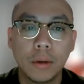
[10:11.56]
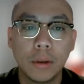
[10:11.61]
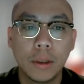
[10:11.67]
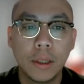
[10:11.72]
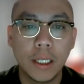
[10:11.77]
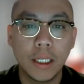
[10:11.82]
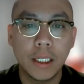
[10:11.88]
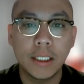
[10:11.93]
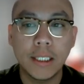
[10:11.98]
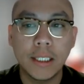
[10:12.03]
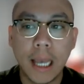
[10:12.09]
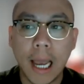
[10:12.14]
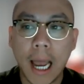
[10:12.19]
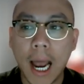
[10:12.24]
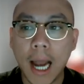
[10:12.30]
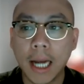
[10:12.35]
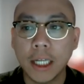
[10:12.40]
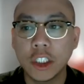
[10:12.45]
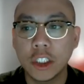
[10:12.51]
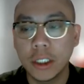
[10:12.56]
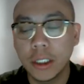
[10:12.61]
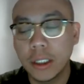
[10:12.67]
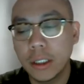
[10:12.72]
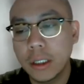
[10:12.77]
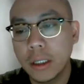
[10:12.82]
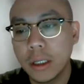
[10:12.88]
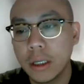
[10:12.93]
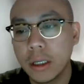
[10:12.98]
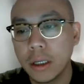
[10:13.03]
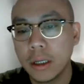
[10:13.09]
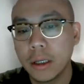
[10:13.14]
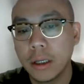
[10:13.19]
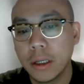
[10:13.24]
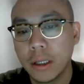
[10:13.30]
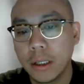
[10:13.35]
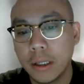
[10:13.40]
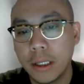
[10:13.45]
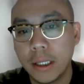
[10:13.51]
this action,
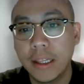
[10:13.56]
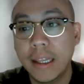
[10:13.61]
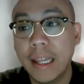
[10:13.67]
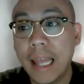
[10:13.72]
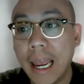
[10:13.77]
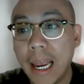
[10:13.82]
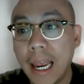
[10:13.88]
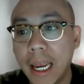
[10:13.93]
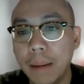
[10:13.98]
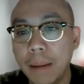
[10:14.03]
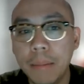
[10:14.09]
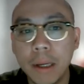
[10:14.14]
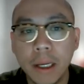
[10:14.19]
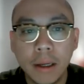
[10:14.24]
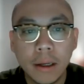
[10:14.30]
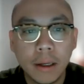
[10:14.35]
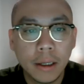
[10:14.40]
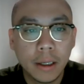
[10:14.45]
the name